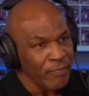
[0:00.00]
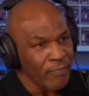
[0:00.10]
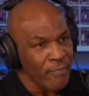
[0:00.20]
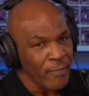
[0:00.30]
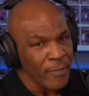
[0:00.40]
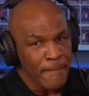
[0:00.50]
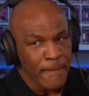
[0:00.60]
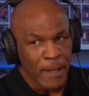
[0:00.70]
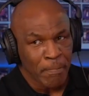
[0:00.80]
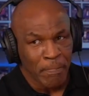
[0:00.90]
right, right, right,
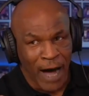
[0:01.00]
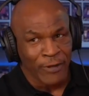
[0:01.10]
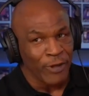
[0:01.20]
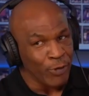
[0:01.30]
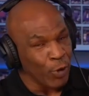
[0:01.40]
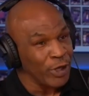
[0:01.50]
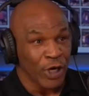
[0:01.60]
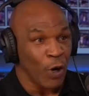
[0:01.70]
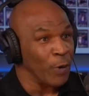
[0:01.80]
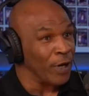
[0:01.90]
right. Boxing's only
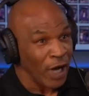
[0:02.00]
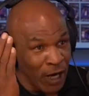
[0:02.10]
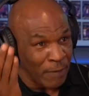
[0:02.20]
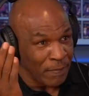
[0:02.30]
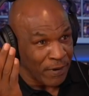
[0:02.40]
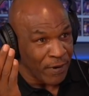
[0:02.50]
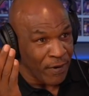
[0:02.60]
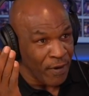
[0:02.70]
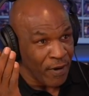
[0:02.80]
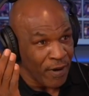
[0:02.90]
going up.
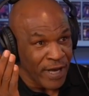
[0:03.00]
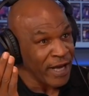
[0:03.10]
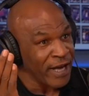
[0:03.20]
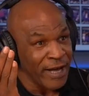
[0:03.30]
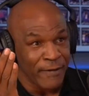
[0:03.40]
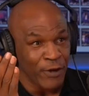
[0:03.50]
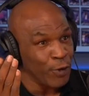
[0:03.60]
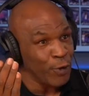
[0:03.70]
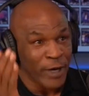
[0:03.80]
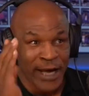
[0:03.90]
Right. It can't. You,
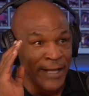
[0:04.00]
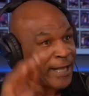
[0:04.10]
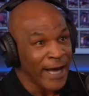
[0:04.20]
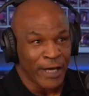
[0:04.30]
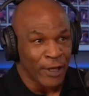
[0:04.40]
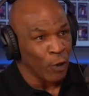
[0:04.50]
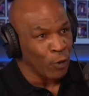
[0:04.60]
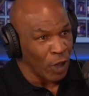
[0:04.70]
know, you can't take it no